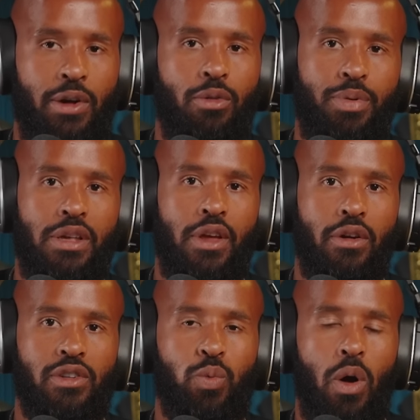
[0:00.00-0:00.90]
It will be there
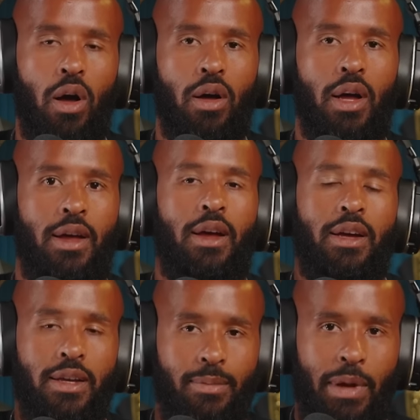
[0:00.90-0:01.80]
as well.
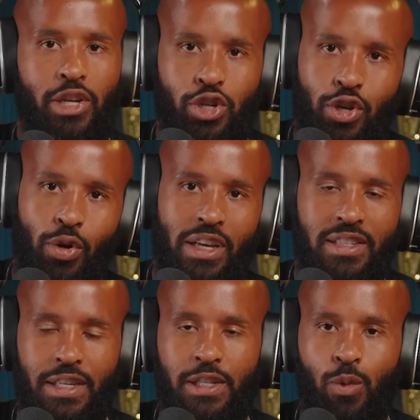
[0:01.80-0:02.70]
Make sure you go get
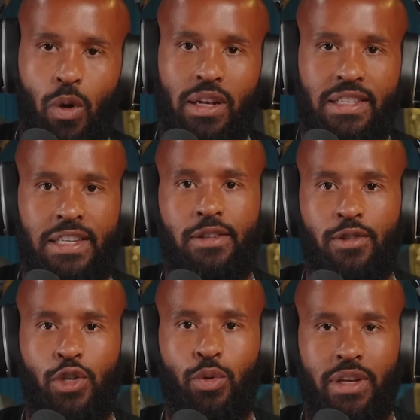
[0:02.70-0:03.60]
season one. Season
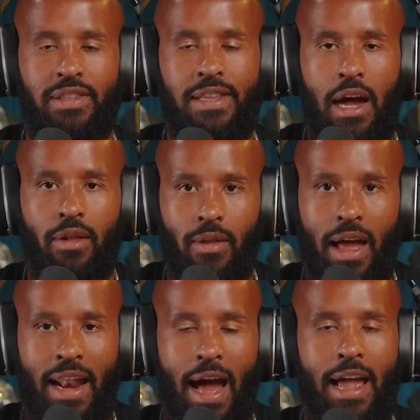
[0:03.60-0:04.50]
two is down the
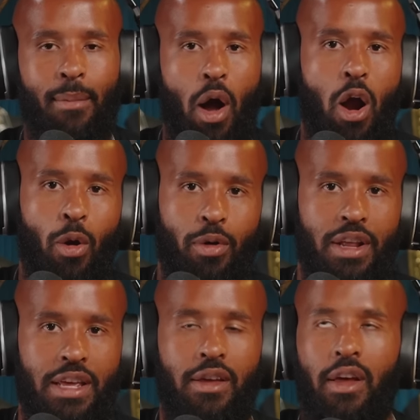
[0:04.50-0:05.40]
line. I am
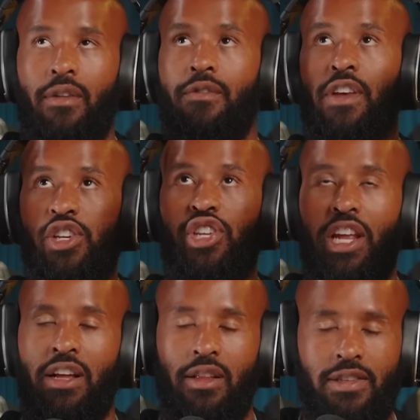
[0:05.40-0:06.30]
already
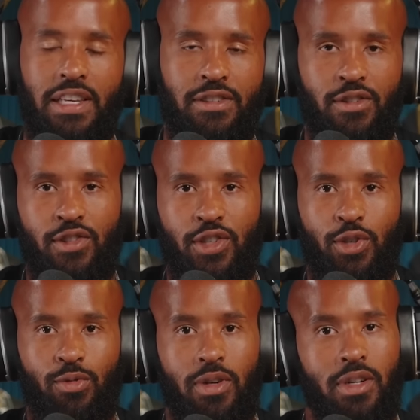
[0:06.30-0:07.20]
visioning season
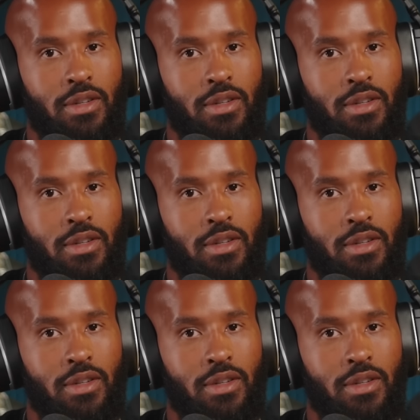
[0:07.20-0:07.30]
two.